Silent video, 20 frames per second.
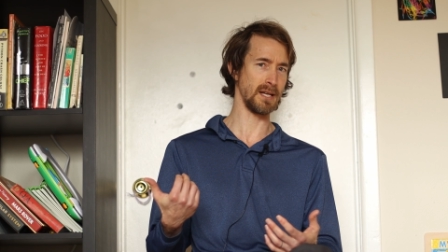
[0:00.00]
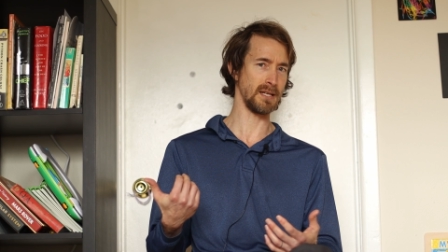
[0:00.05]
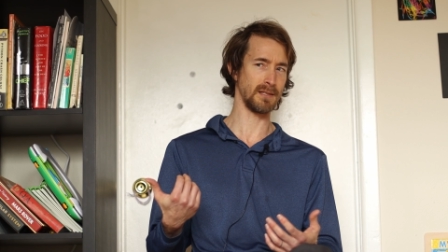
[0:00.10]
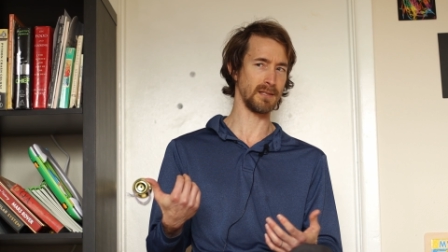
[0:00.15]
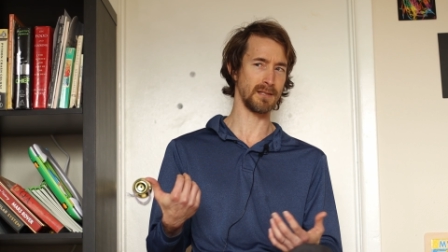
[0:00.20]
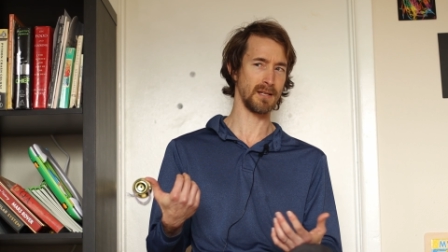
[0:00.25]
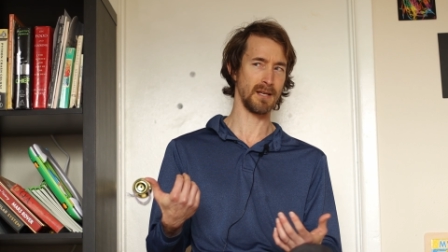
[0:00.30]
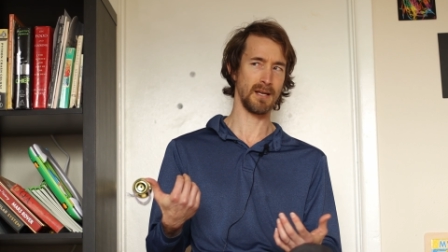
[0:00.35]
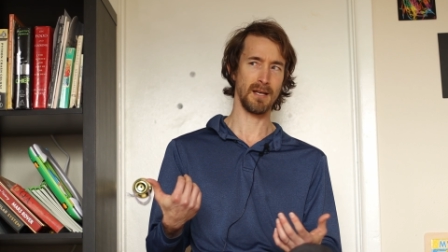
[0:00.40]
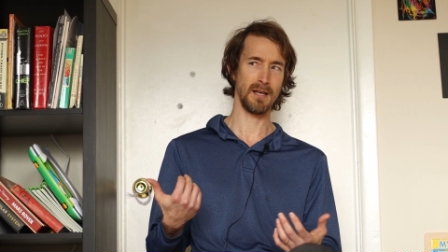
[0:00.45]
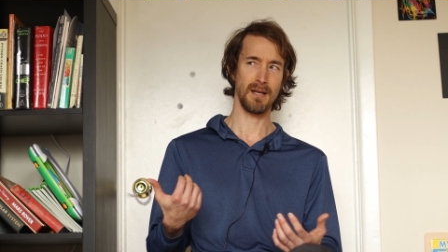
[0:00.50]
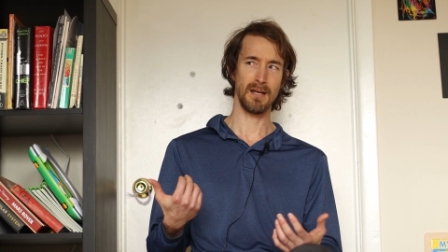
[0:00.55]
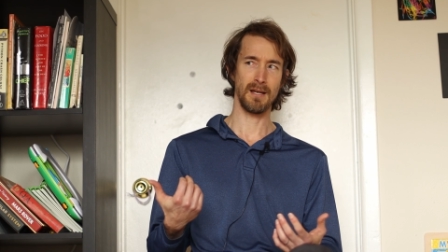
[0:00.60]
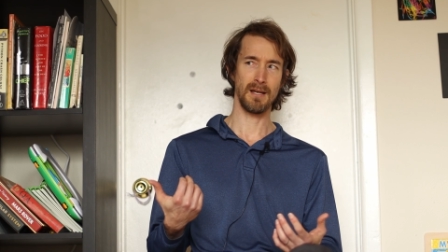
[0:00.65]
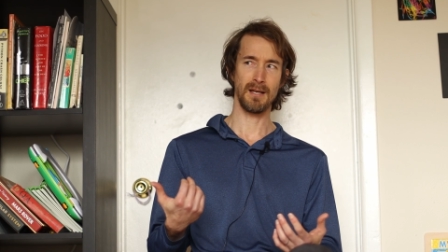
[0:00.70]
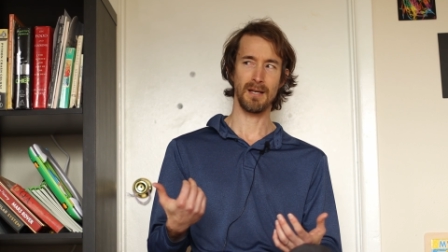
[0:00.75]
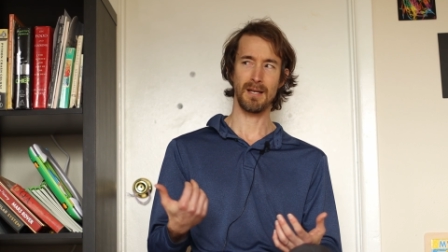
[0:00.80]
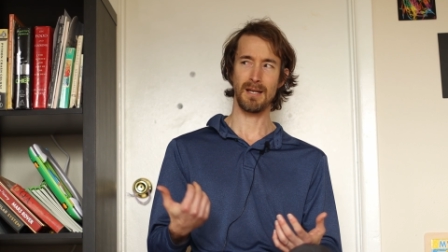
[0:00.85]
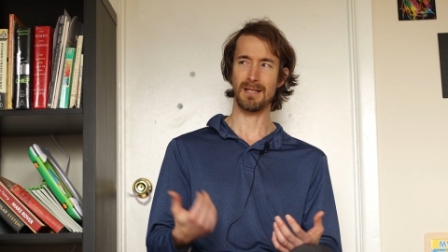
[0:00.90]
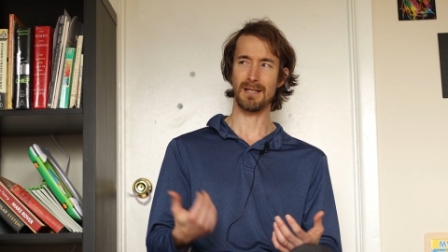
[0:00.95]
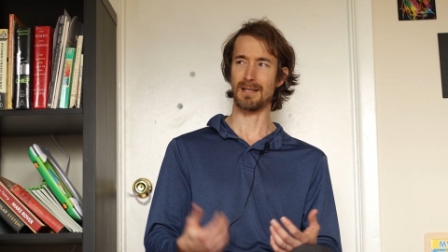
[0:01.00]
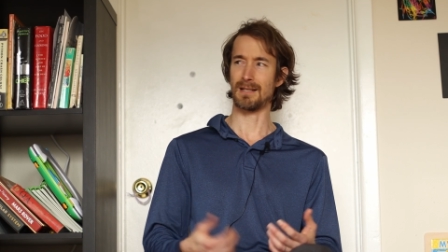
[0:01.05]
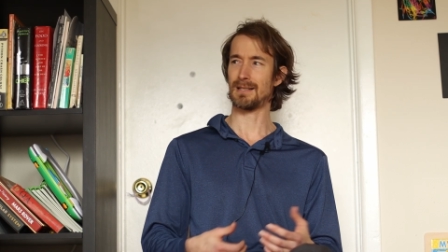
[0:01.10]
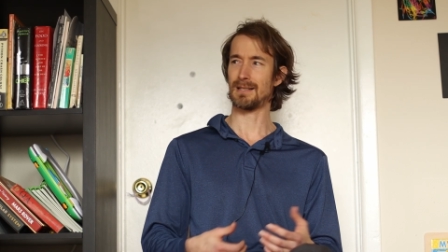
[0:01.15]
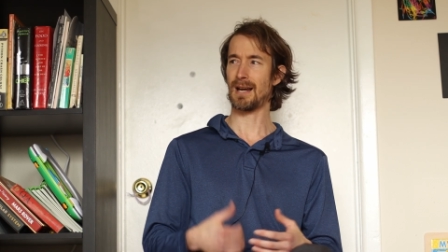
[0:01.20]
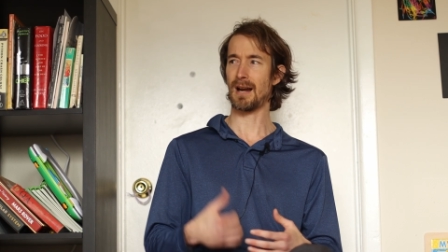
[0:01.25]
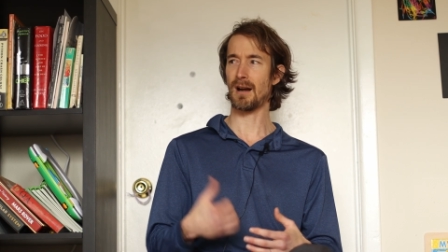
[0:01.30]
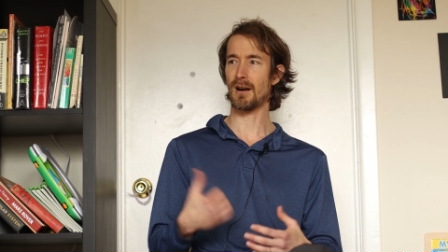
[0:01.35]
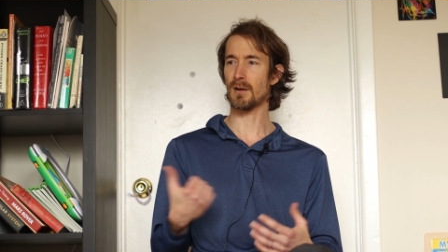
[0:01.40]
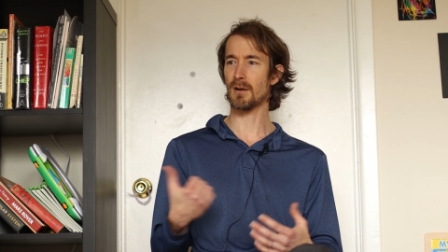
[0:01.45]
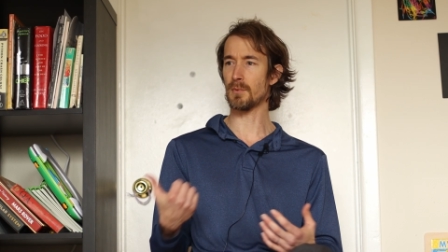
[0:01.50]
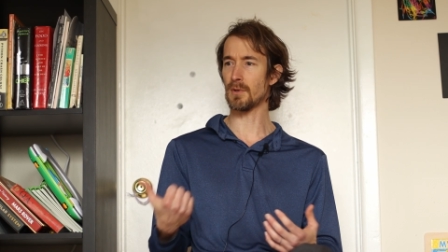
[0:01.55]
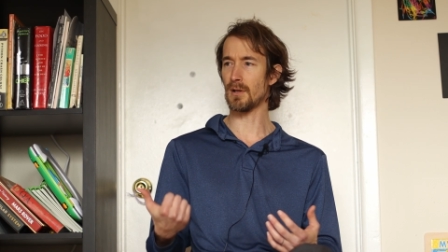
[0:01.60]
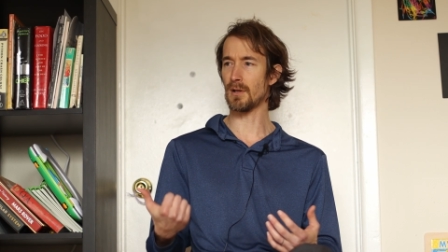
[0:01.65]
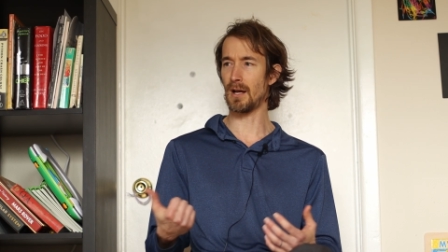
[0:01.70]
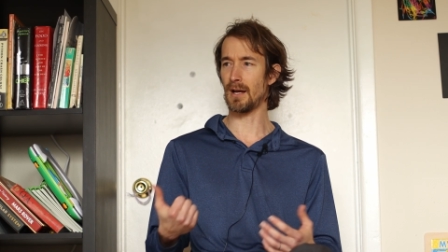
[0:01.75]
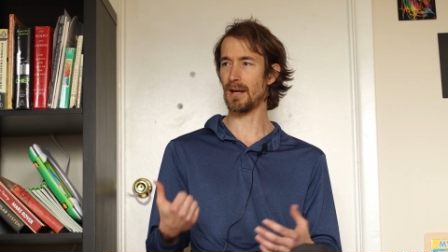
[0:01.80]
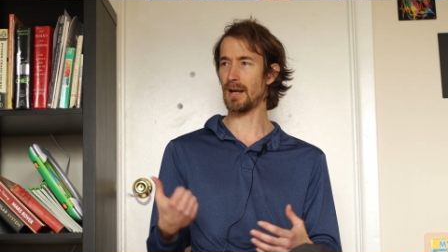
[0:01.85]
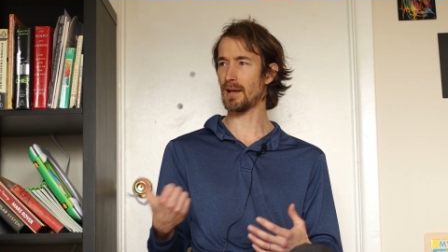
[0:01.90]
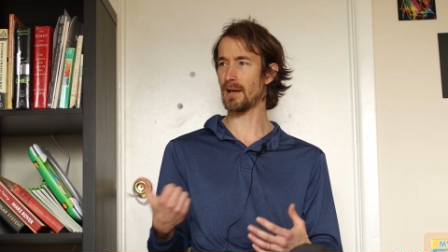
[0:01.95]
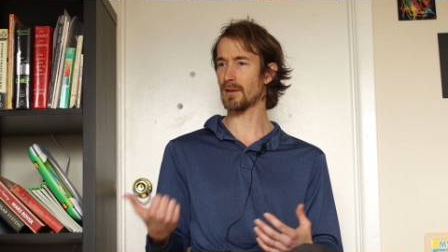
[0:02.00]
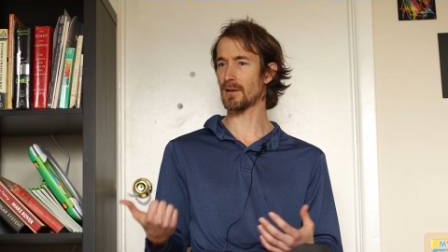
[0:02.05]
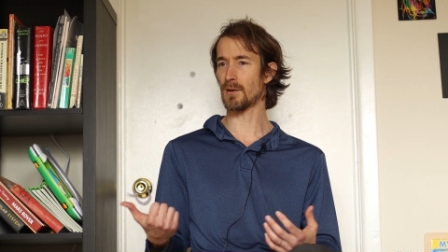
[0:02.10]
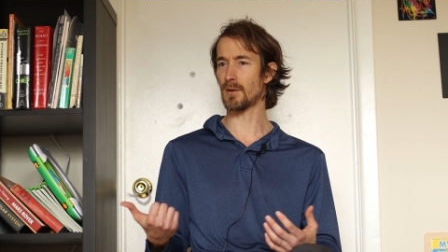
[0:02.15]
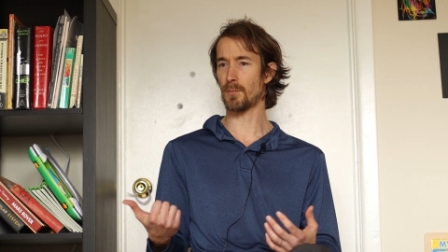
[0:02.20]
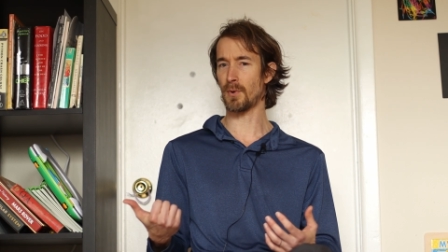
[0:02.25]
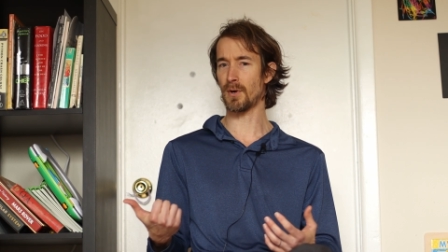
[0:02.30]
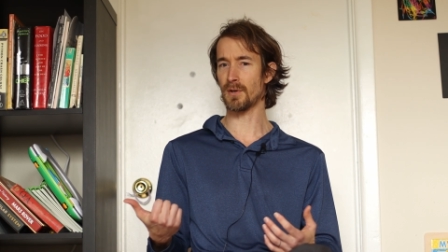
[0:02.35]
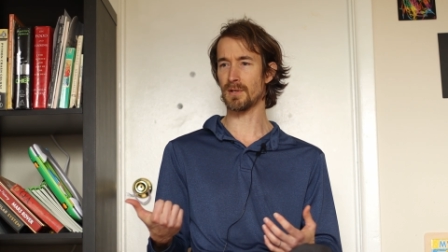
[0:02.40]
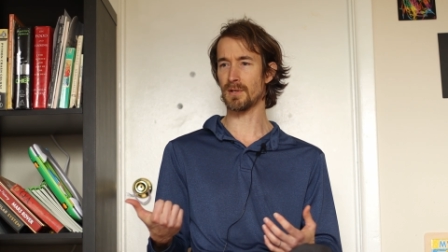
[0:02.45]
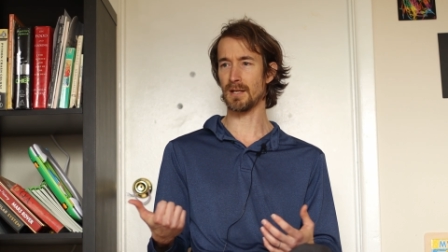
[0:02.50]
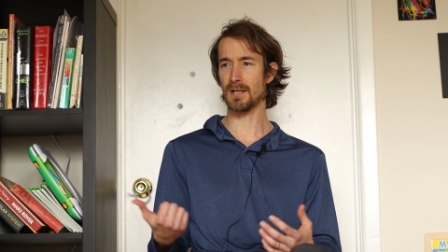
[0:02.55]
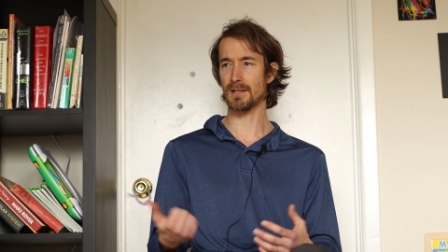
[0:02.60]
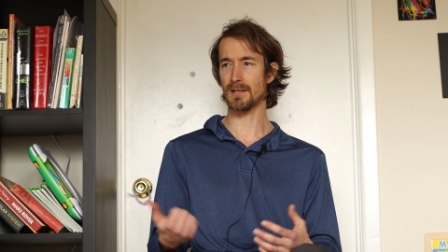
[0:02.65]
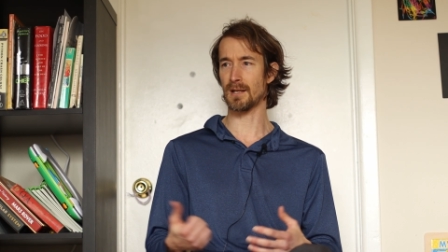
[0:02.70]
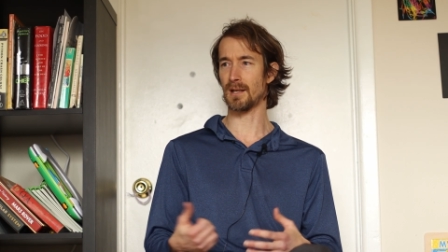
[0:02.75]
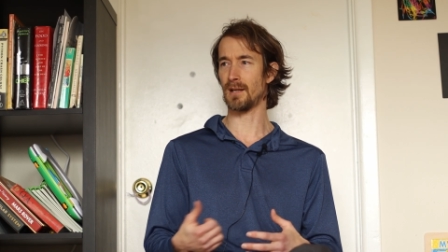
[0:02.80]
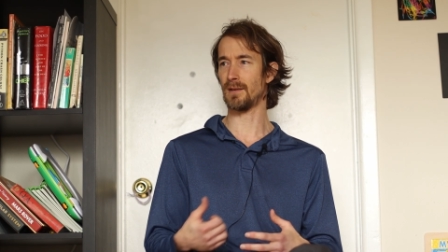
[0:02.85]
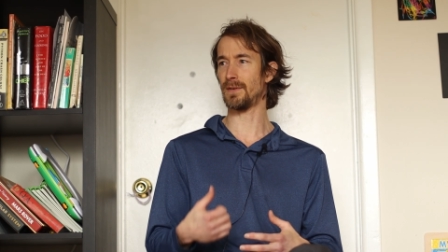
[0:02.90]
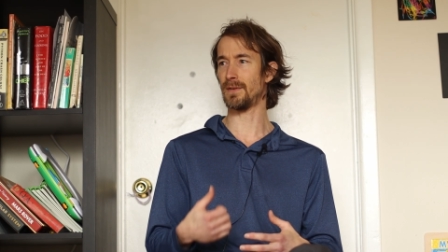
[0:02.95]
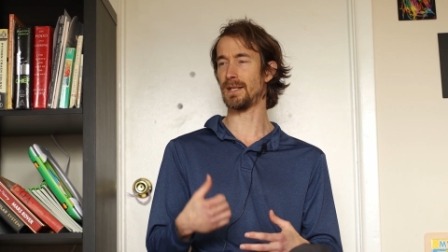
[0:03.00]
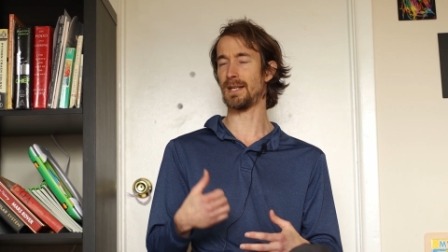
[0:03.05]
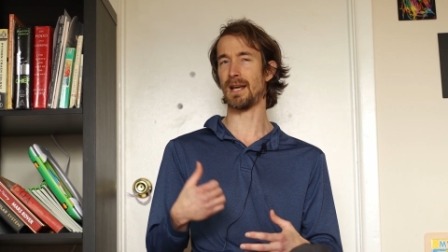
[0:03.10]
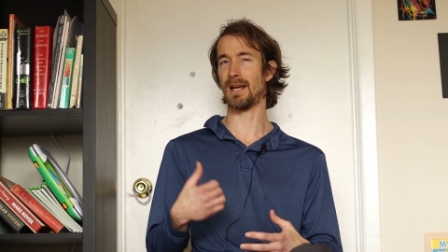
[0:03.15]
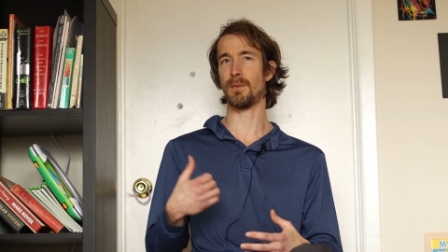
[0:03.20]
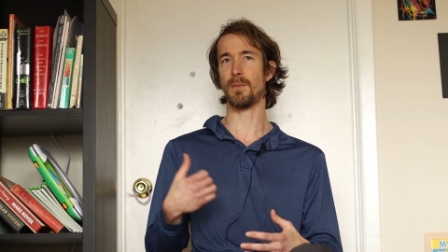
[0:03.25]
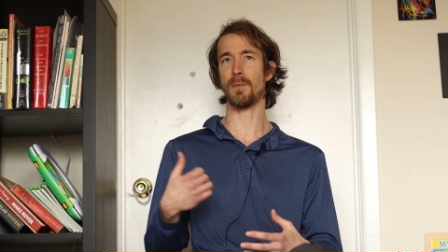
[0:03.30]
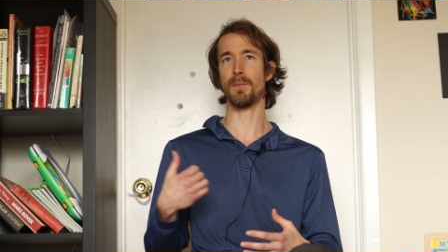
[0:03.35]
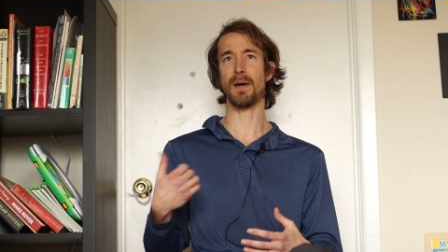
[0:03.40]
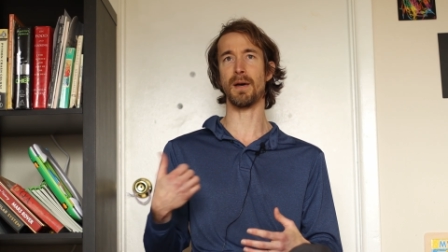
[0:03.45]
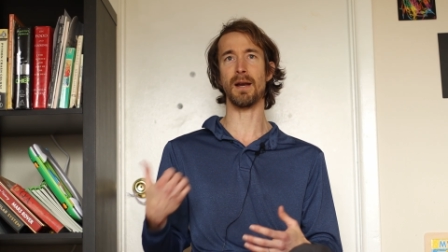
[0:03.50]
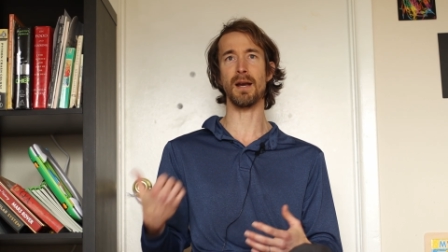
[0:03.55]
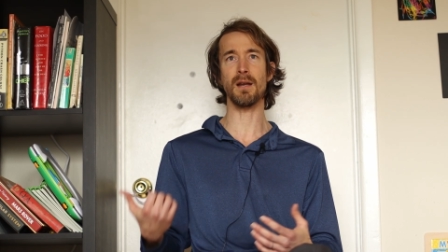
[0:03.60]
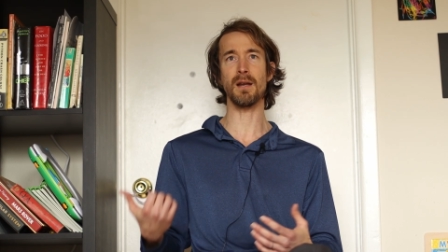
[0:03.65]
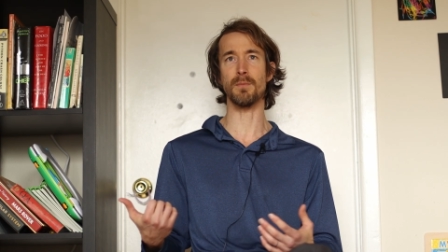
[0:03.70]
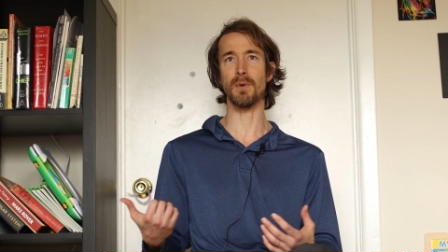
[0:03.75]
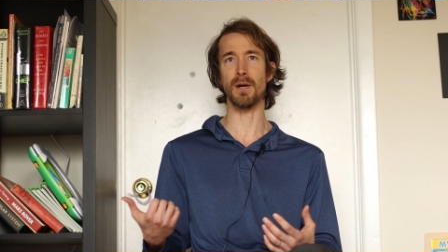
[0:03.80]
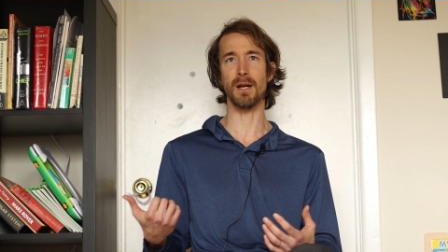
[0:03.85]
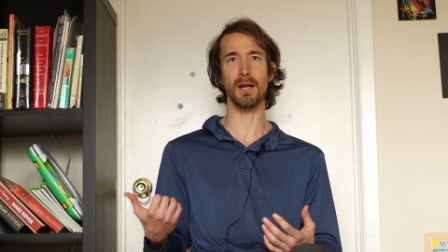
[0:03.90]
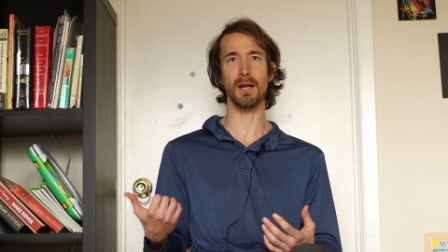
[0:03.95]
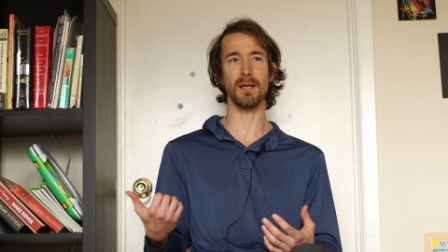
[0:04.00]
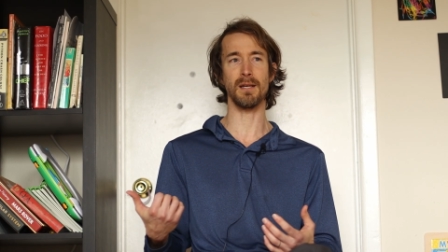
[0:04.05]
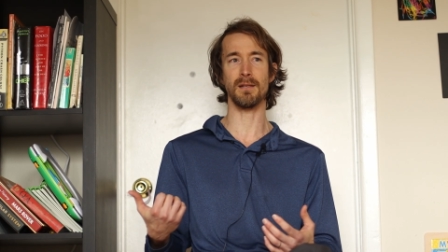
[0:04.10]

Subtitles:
He's a terrible, unethical person. He doesn't give a damn about anybody.